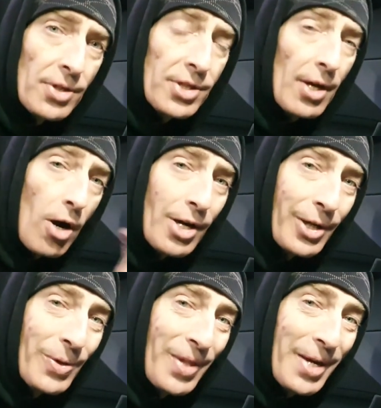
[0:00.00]
So I'm going to
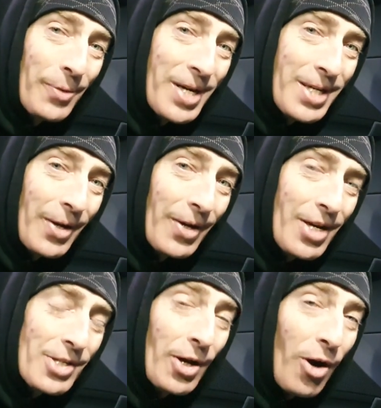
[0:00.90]
call that a win,
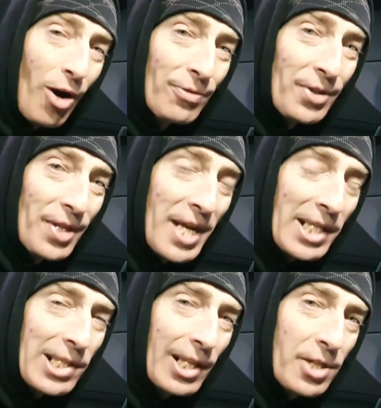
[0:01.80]
guys. Off to the
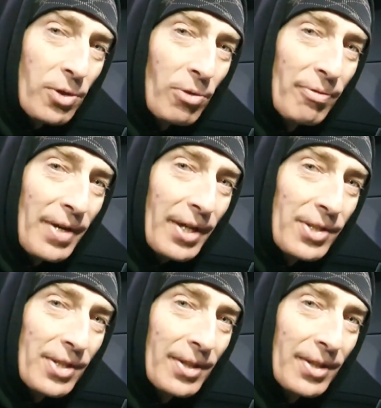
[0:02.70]
next electrical fix.